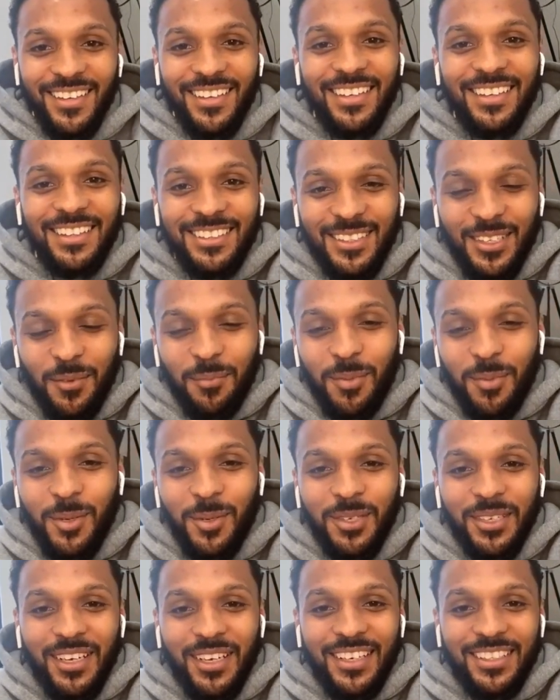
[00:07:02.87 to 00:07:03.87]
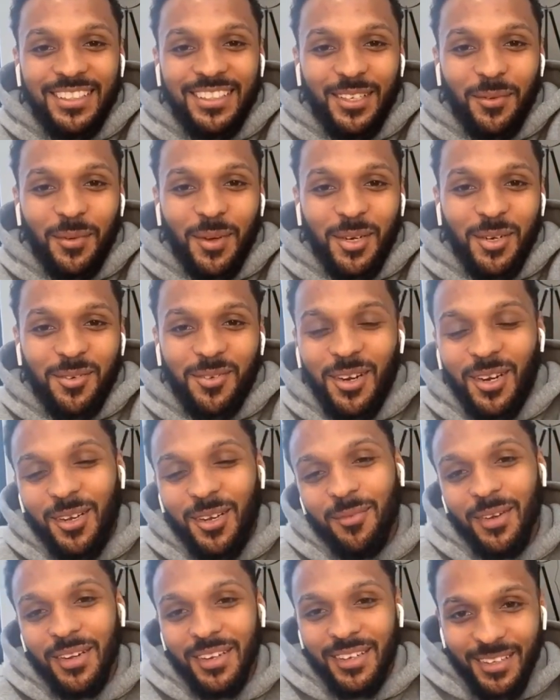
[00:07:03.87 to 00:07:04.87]
He's in the building, actually, the one who
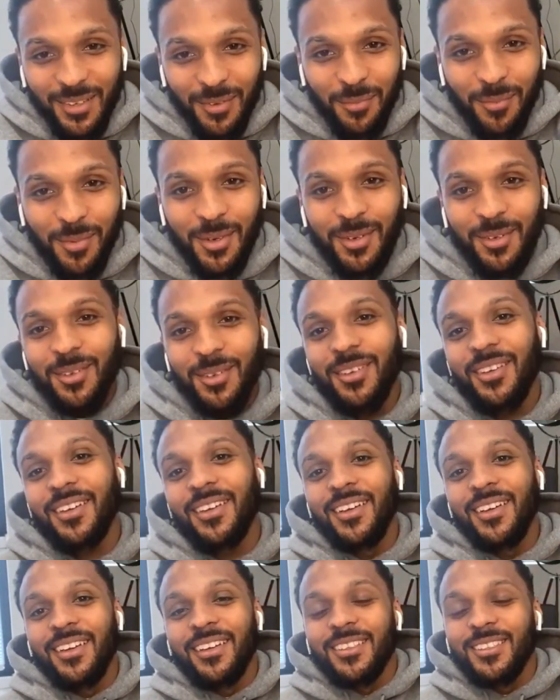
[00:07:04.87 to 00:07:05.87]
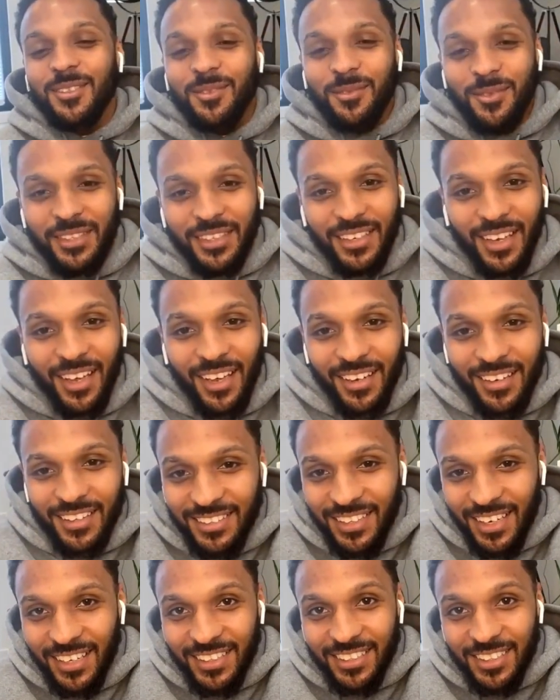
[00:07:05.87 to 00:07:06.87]
recommended the book to me. And
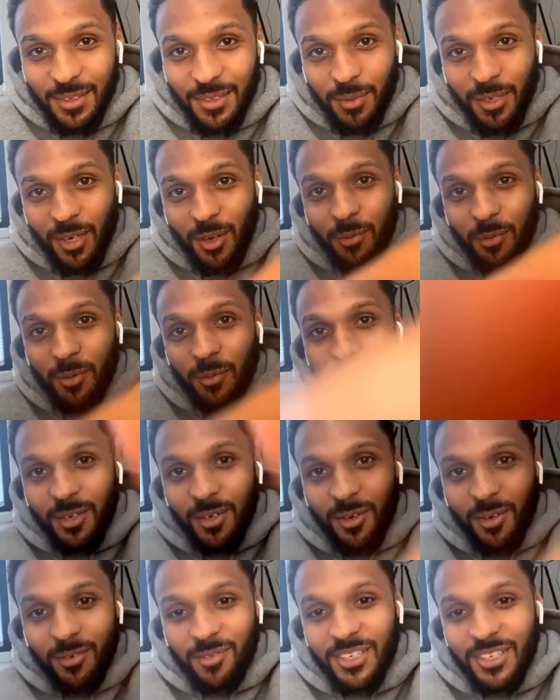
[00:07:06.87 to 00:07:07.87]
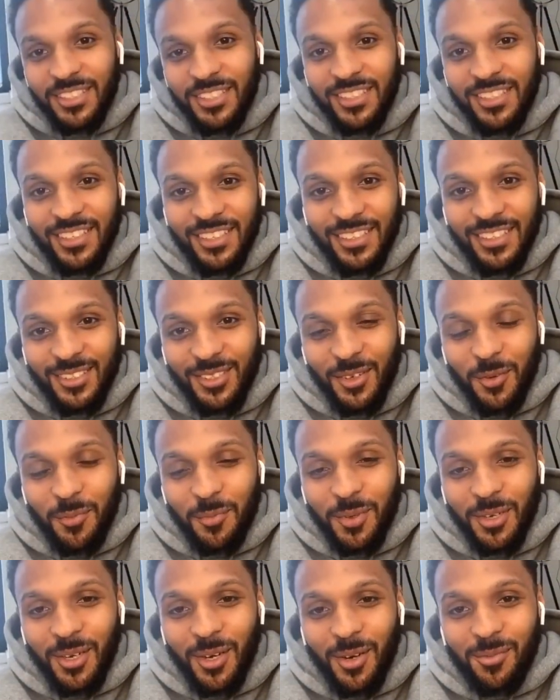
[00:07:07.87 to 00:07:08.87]
he's actually been helping me a lot recently. So
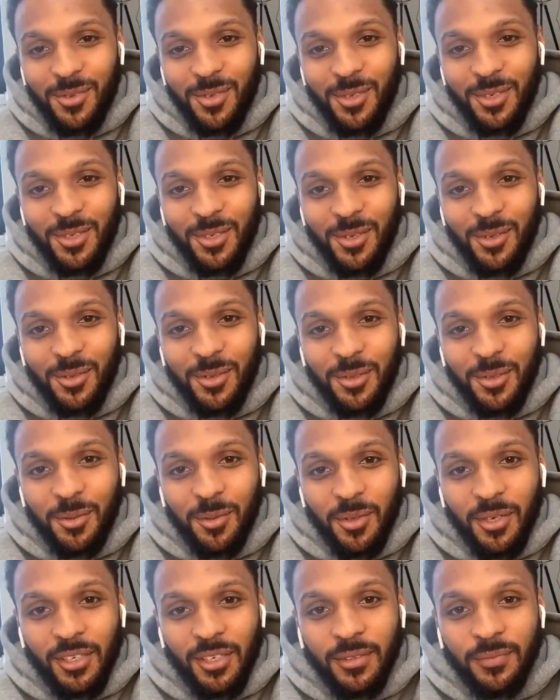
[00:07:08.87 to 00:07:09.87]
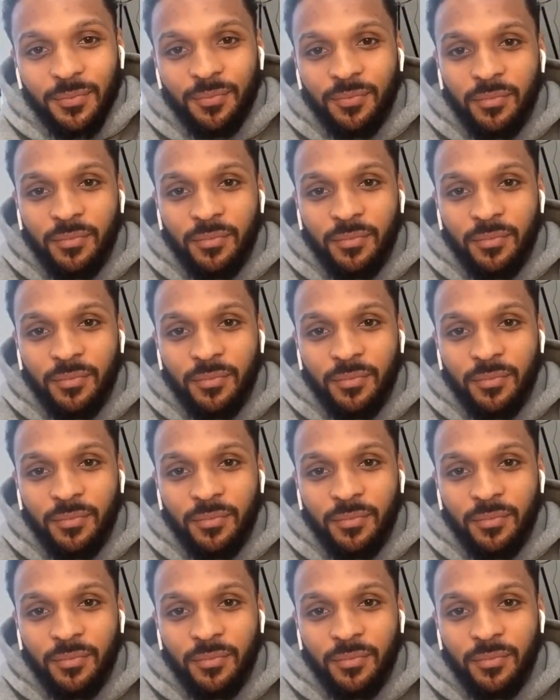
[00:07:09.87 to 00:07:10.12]
big up you. You know who you are.